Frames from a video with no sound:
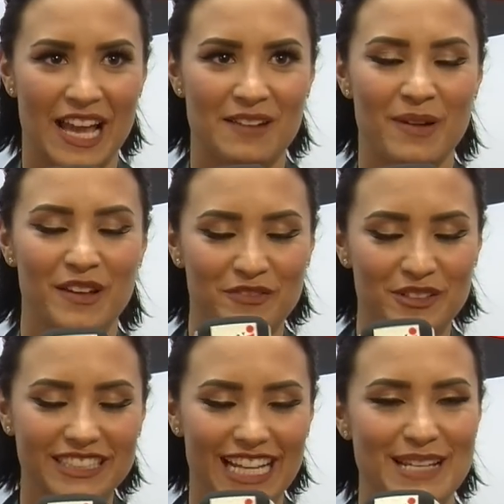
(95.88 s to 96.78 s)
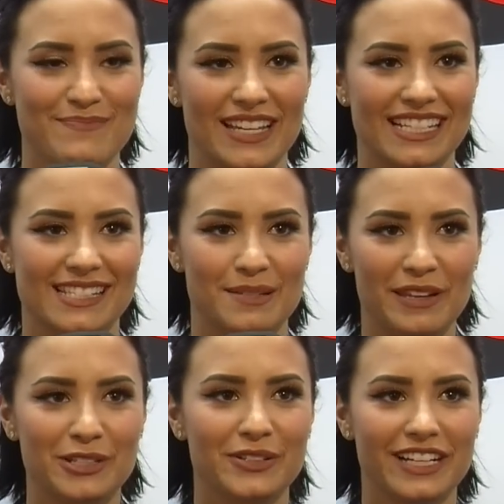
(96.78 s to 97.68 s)
My full name is
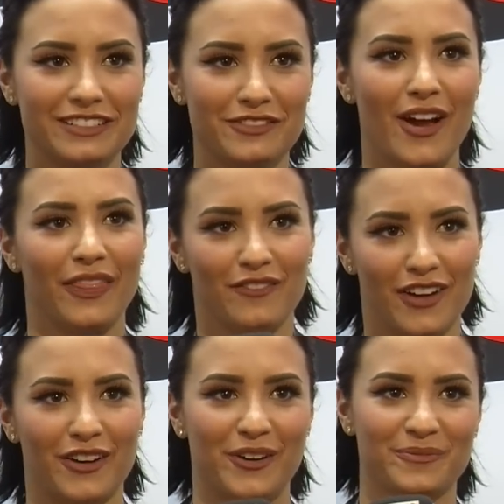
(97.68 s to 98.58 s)
Demetria Devon Lovato.